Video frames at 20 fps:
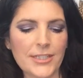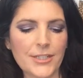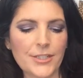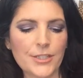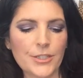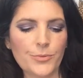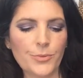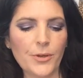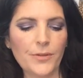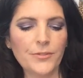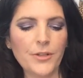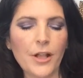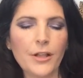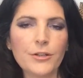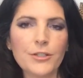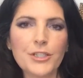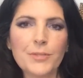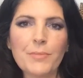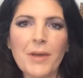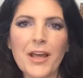It is
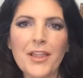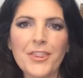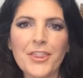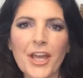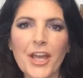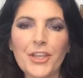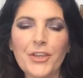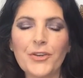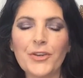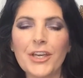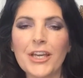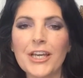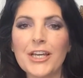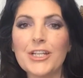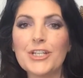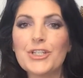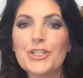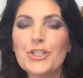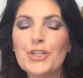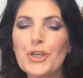$12 a month and you
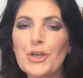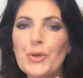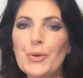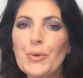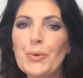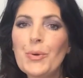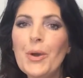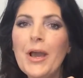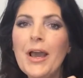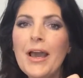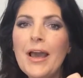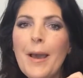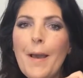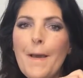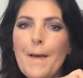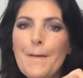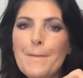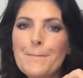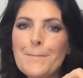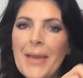get two
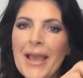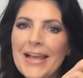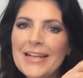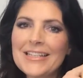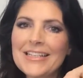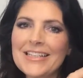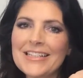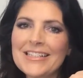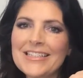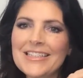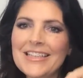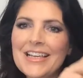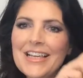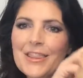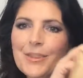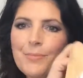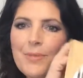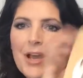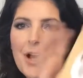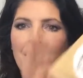panties
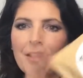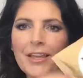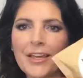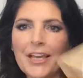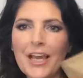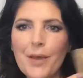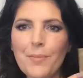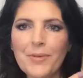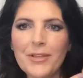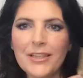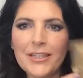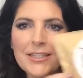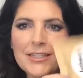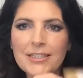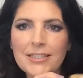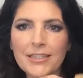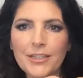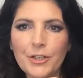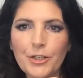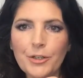in the mail. They come in
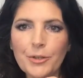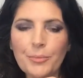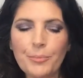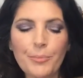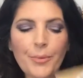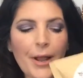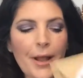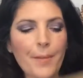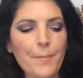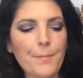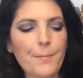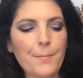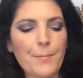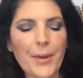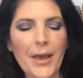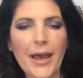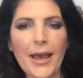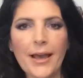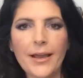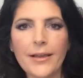this little brown
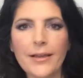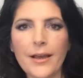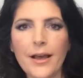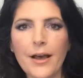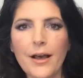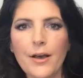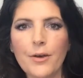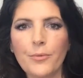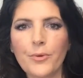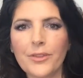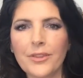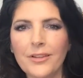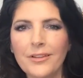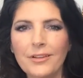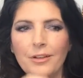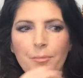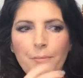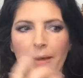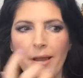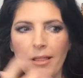bag uh, with a
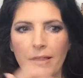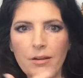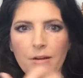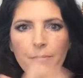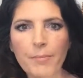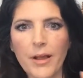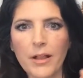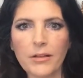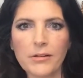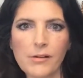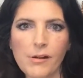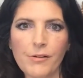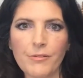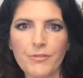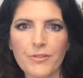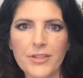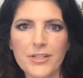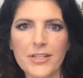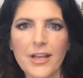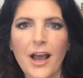little Mylar Miller
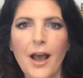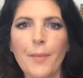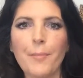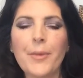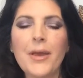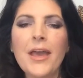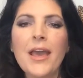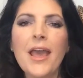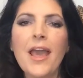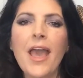over the top.